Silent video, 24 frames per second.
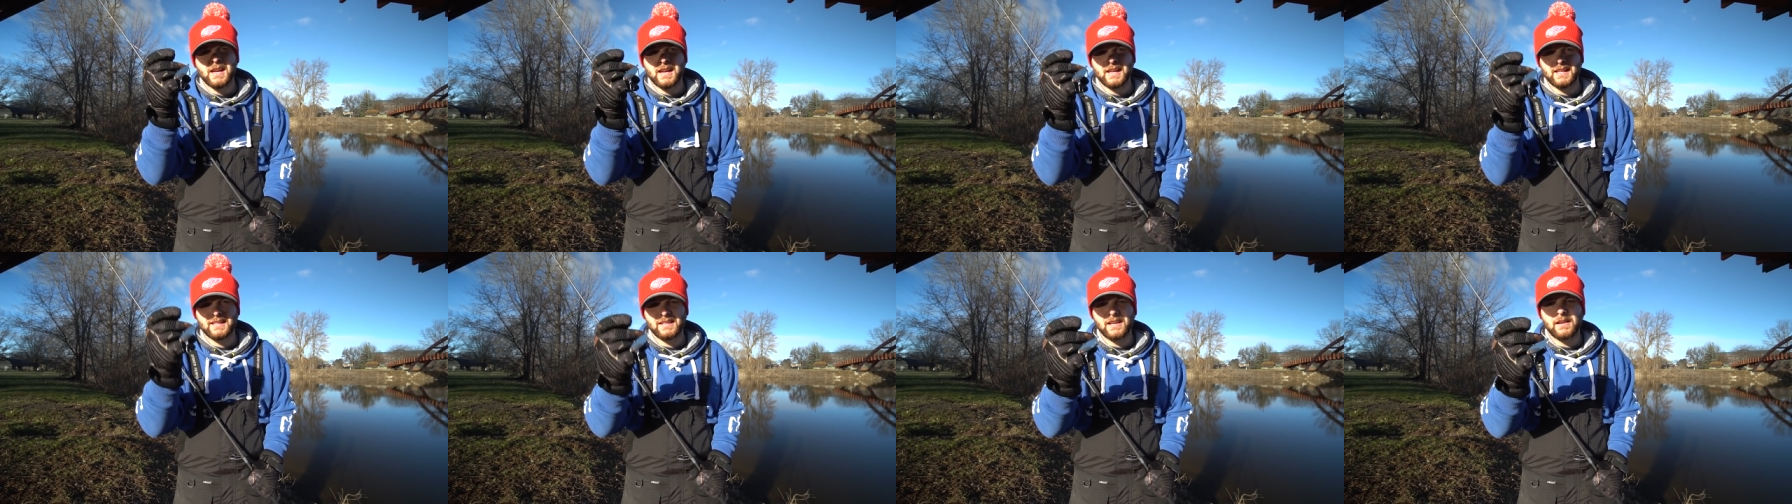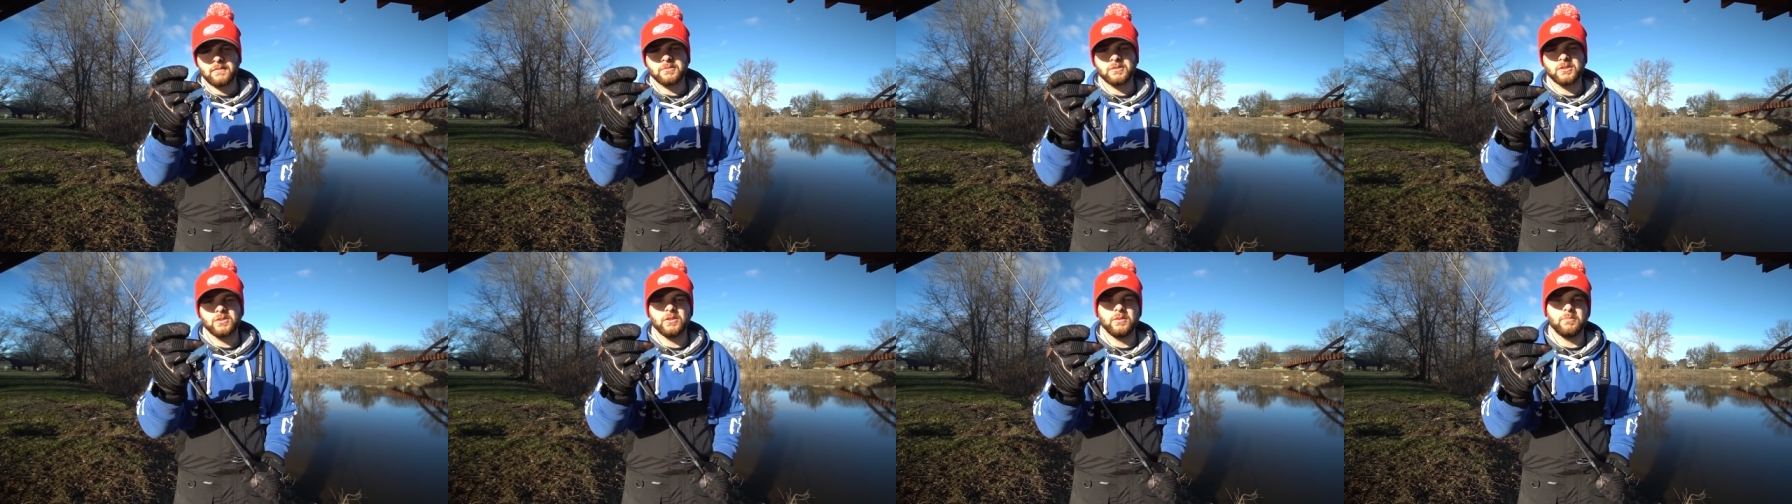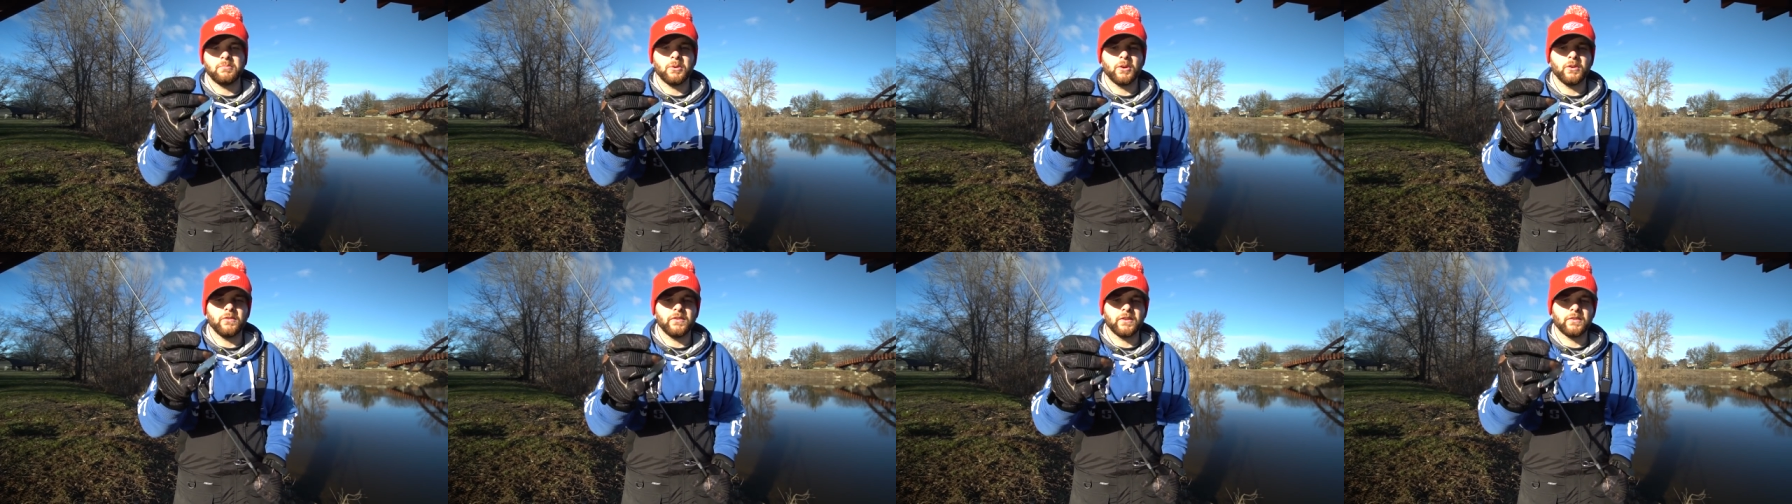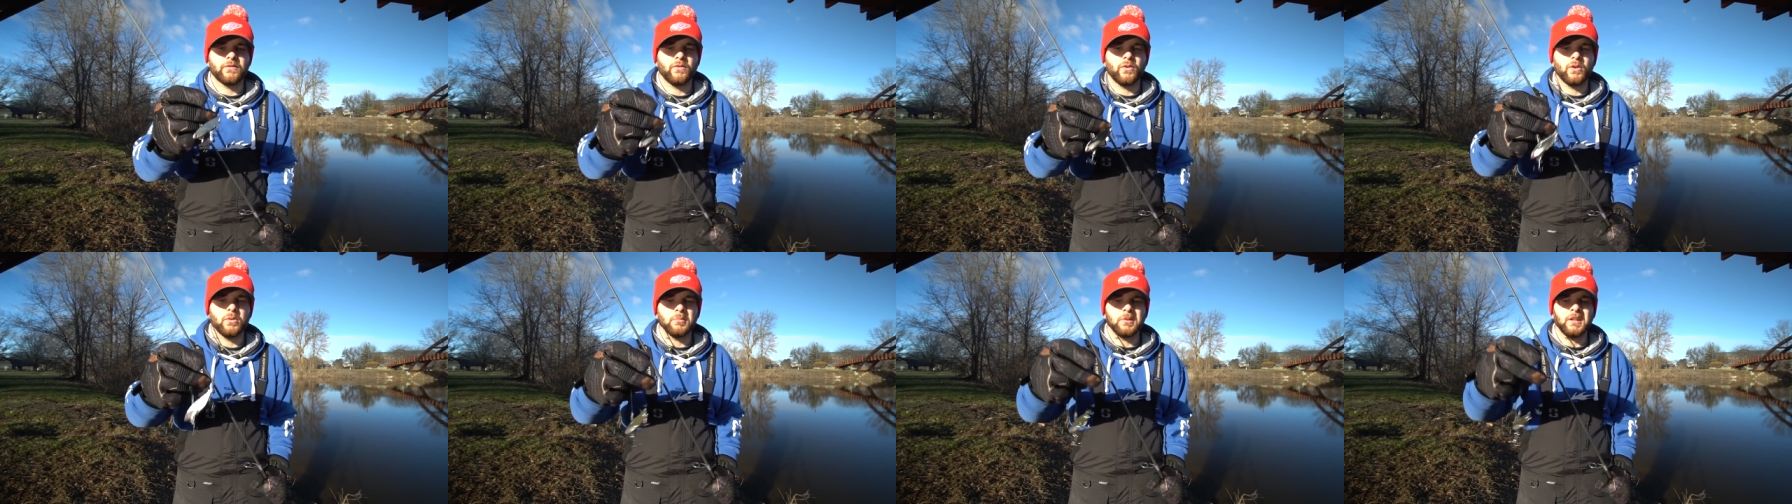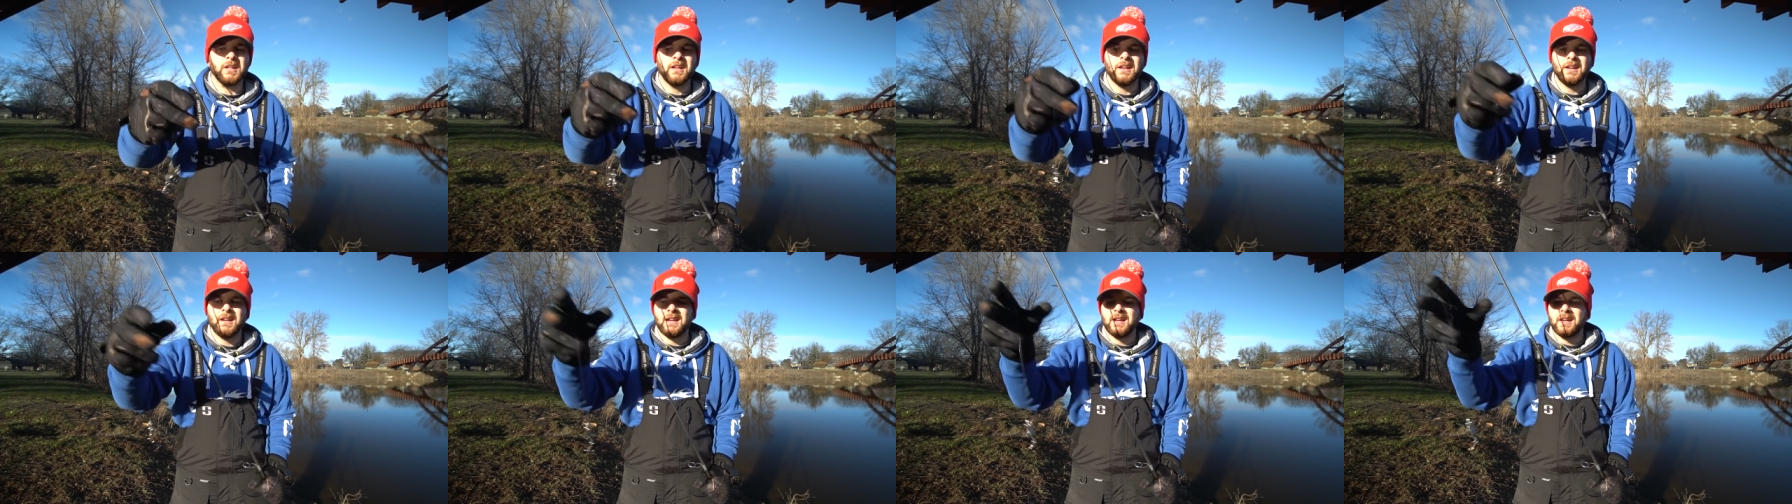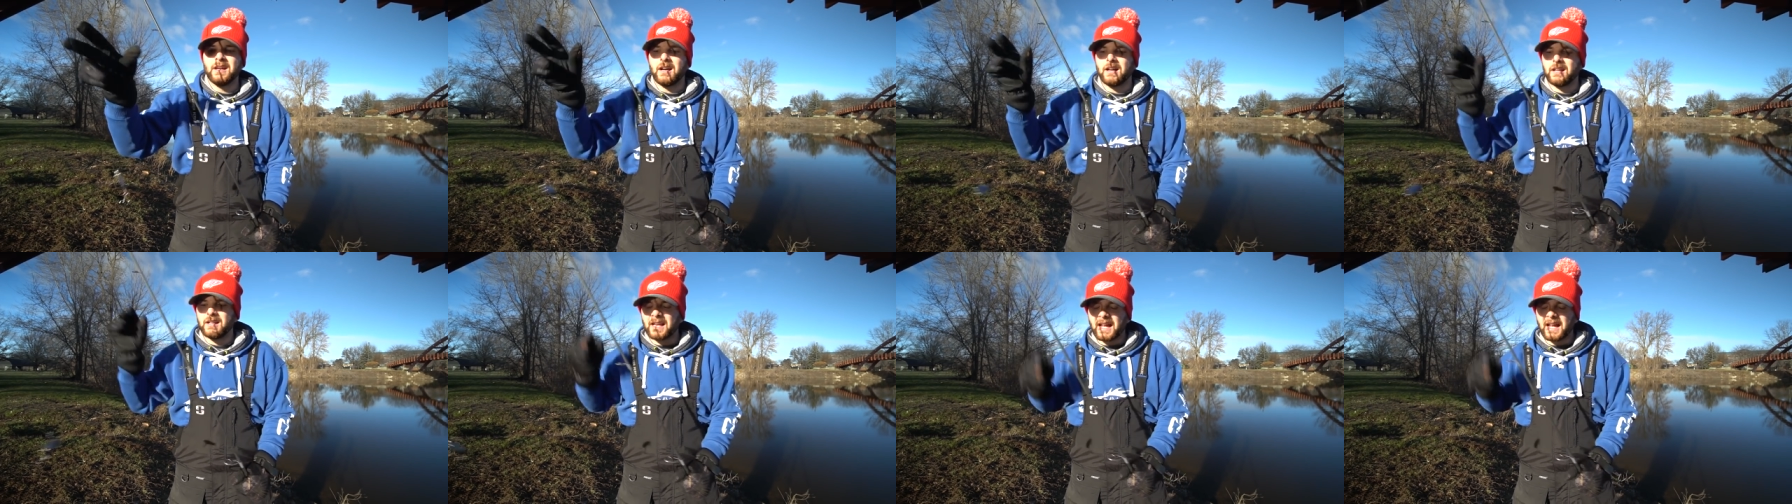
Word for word: is absolutely perfect for me. A